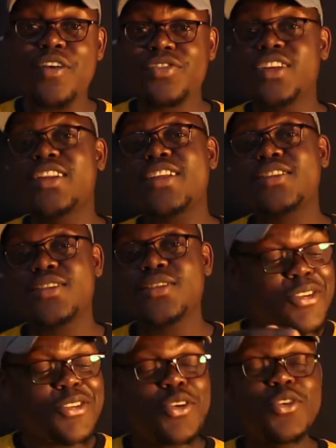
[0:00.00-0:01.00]
after that,
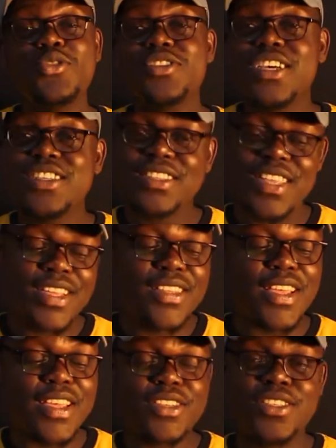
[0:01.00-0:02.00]
so you just take
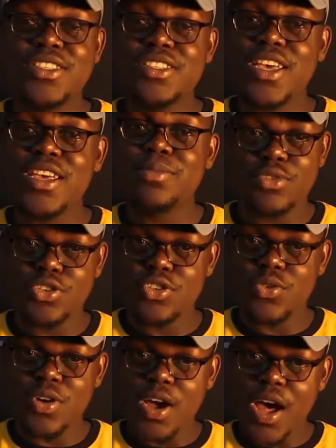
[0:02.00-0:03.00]
the shape
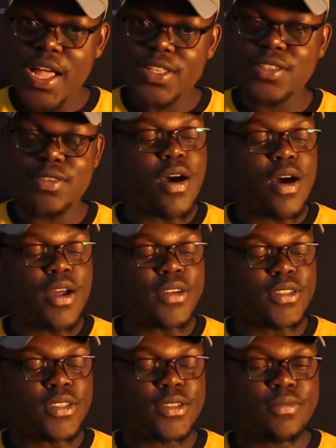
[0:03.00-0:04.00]
you cut
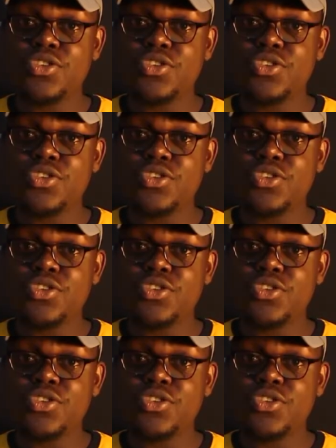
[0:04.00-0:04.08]
and